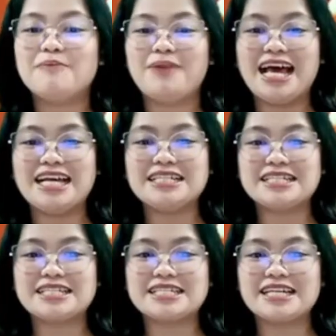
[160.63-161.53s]

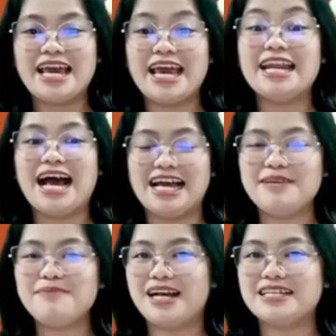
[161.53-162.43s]
plants, and
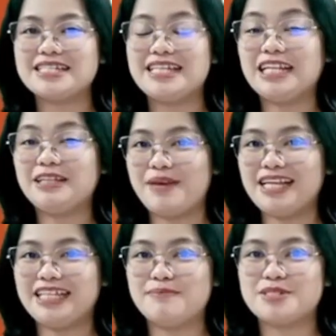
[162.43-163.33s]
animals that
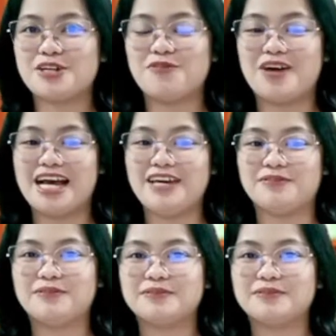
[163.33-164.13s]
make them survive.